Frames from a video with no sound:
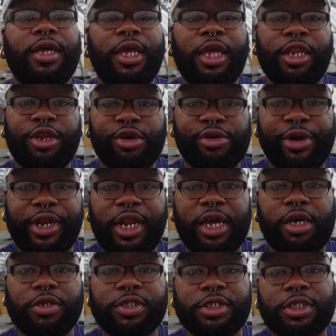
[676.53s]
in your
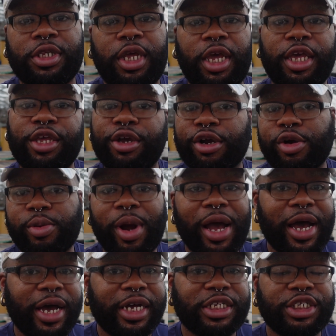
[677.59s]
greenhouse, in your
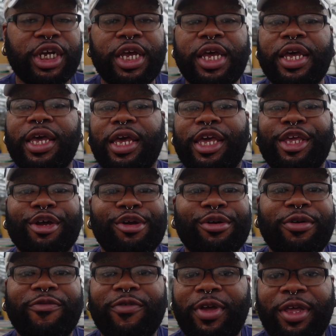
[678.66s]
garage,
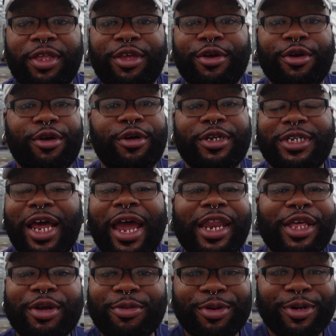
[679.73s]
in your
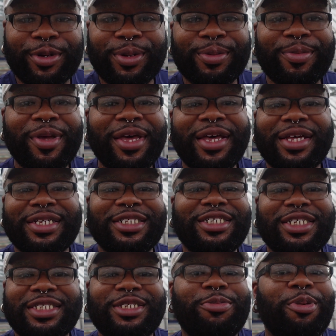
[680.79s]
dining room,
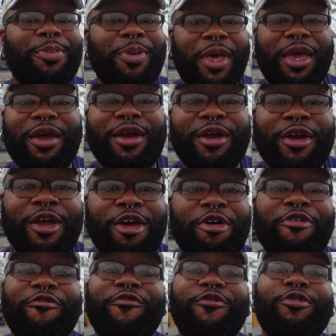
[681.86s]
just to prepare
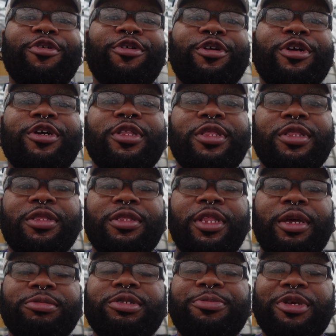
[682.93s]
for
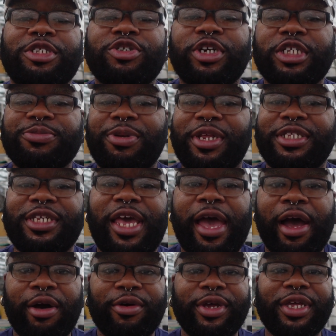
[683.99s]
them to be transplanted
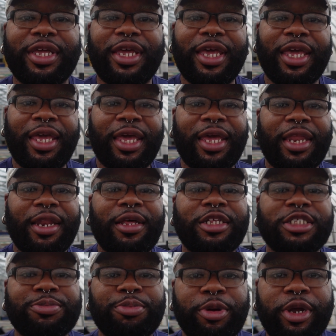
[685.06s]
out in
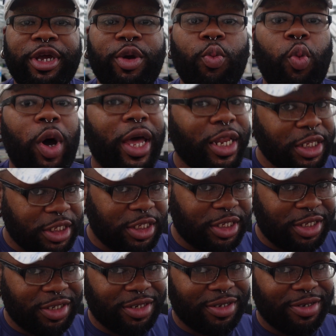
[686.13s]
spring once